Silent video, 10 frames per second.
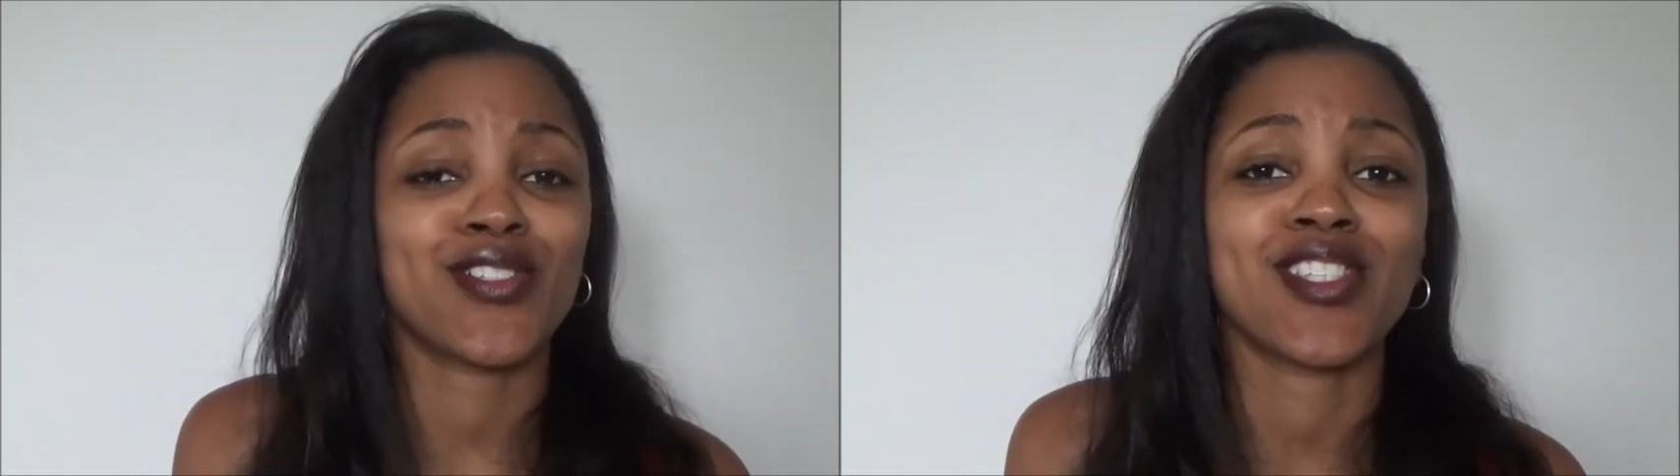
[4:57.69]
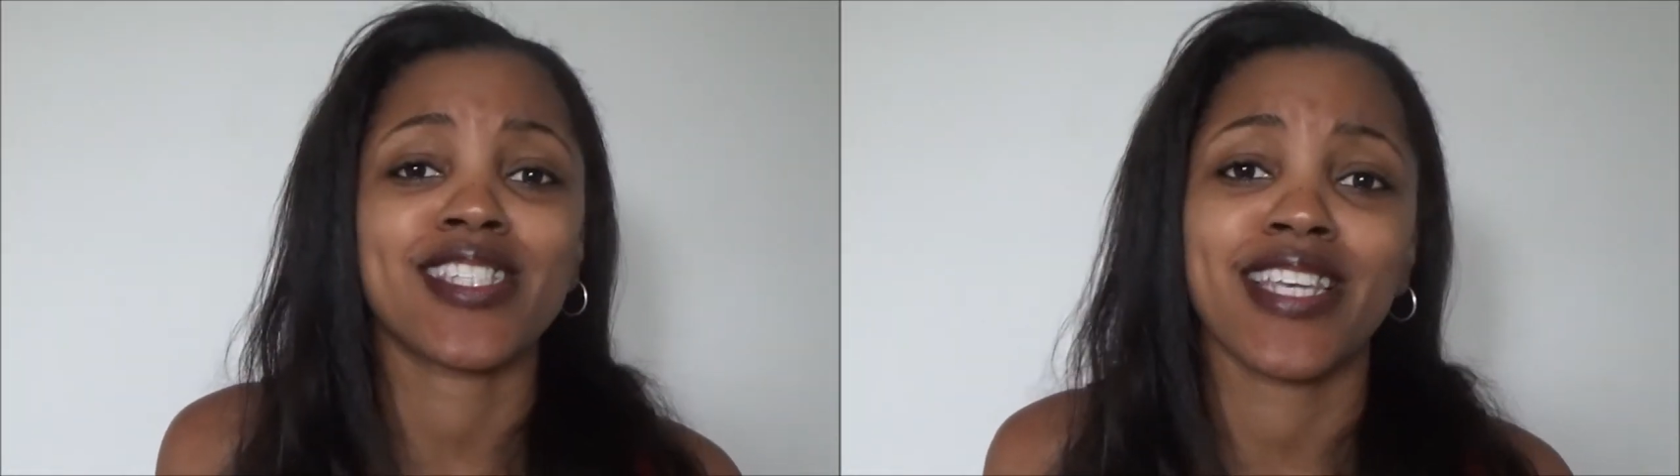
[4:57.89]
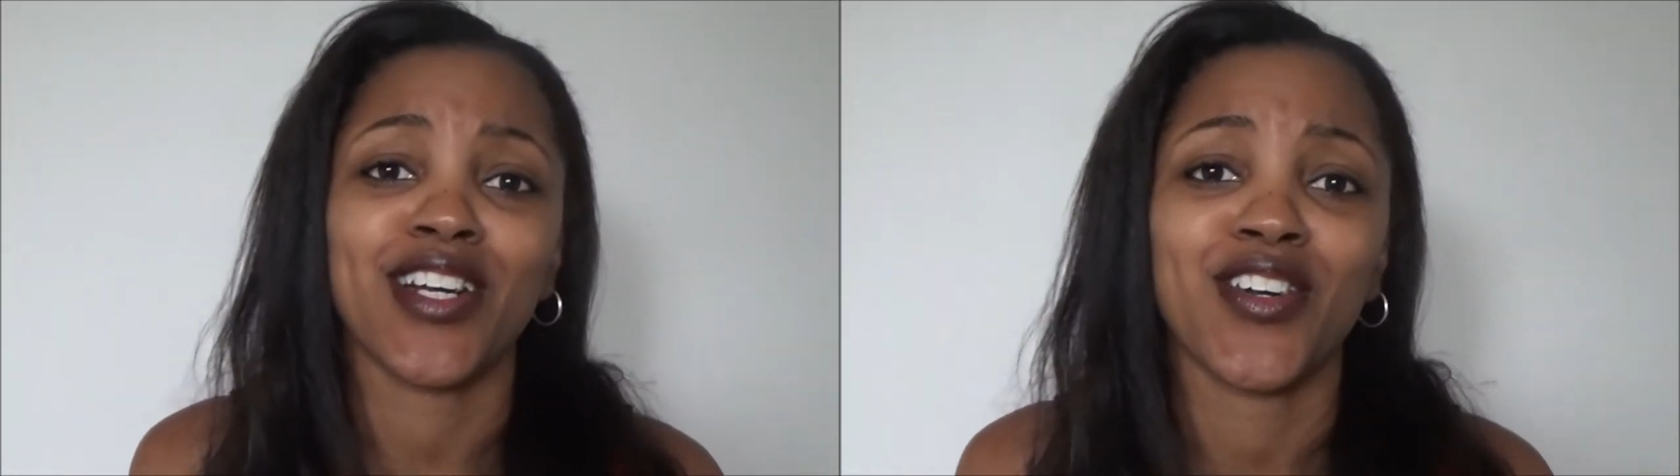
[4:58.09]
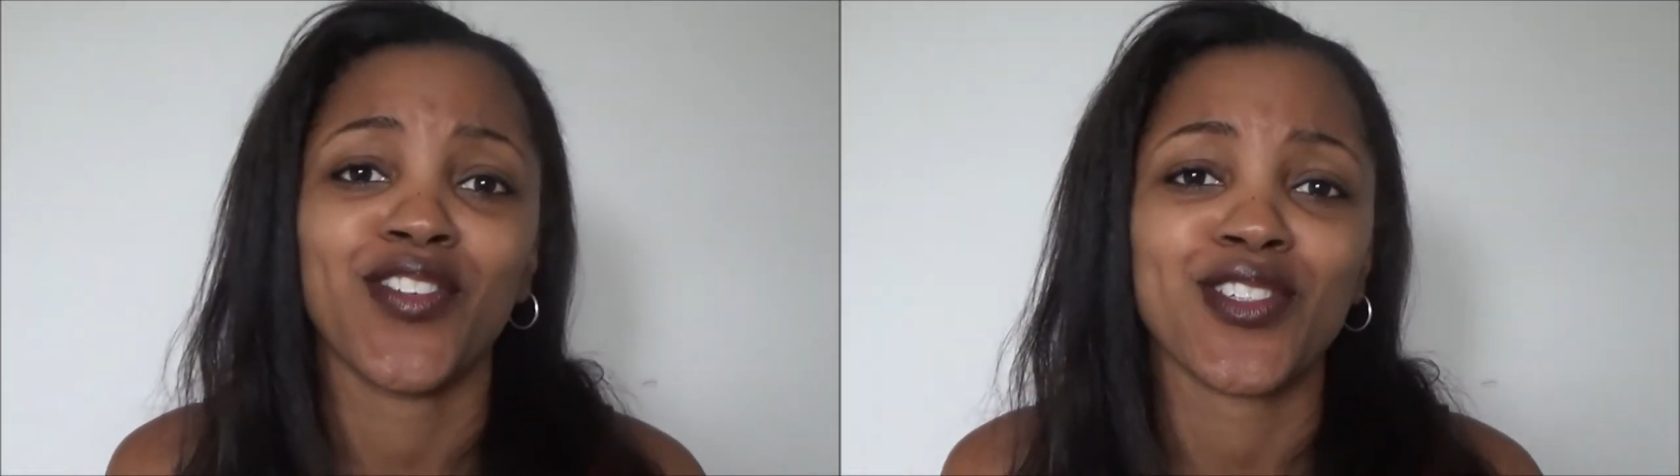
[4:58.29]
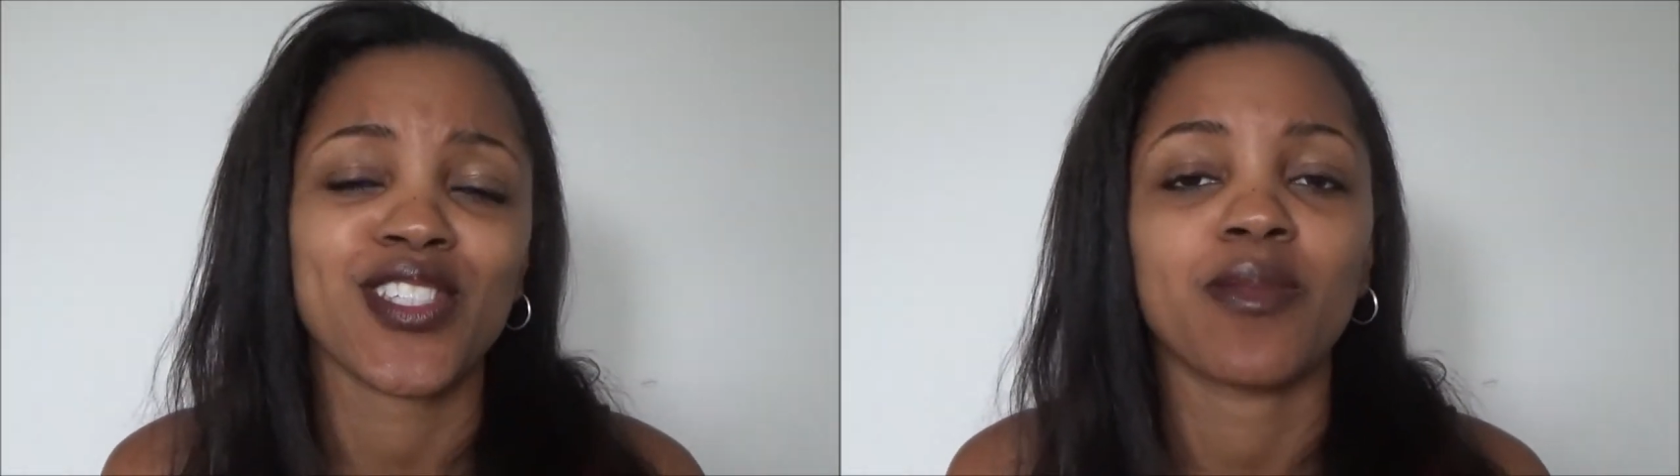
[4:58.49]

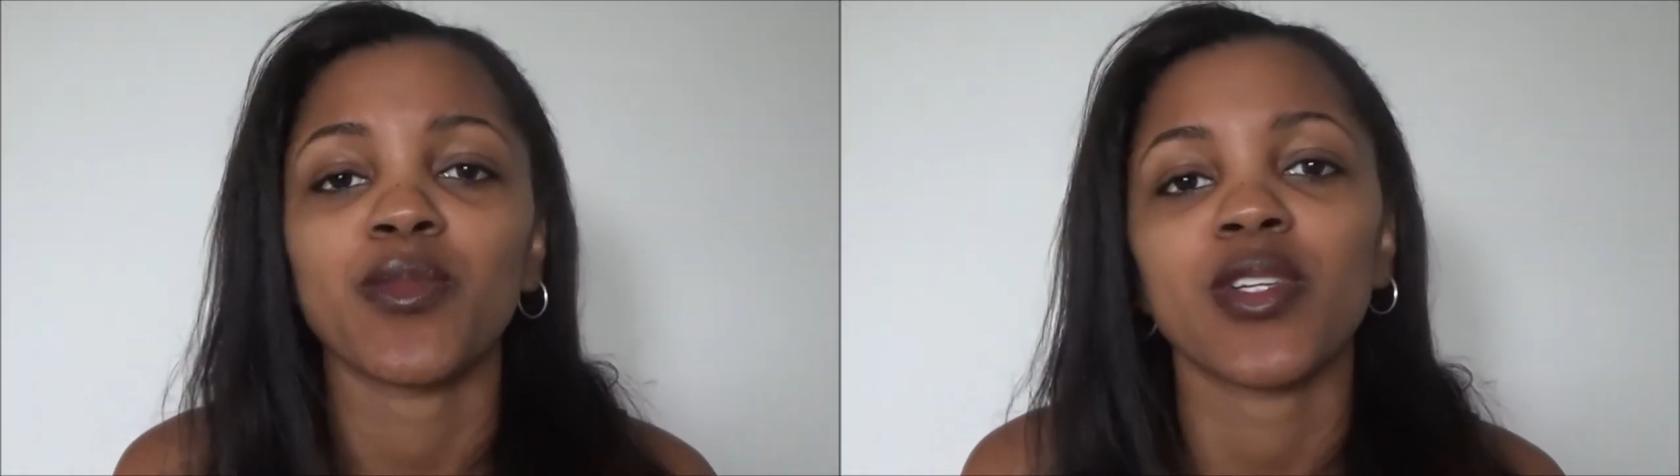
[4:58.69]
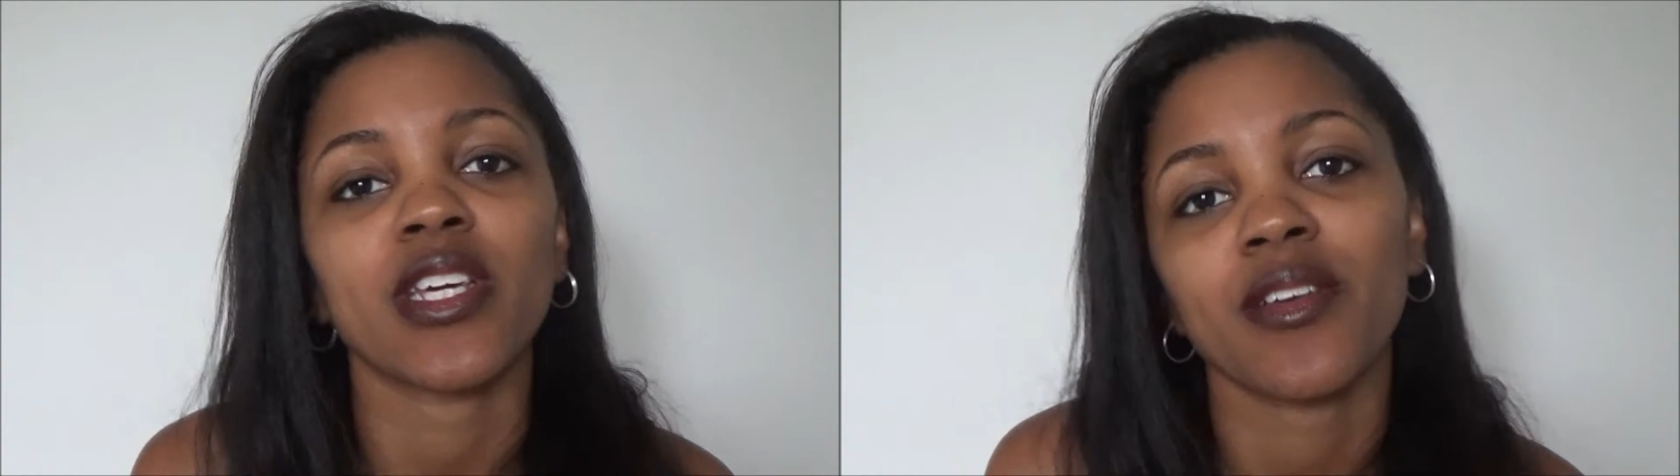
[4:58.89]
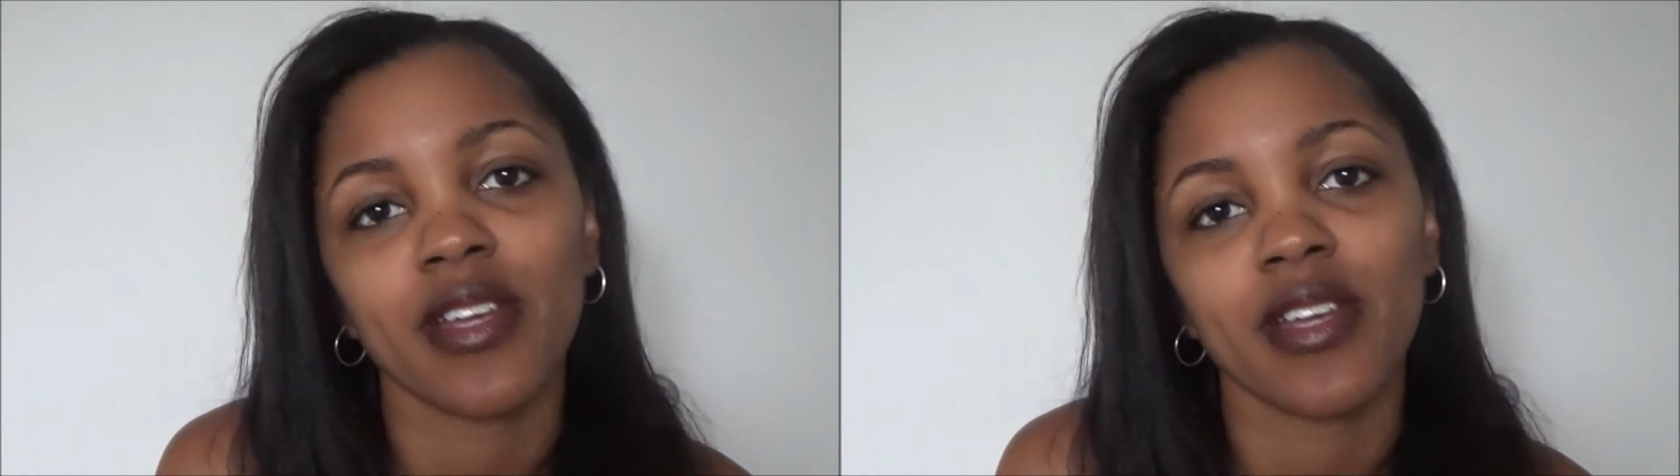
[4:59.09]
yourself or something really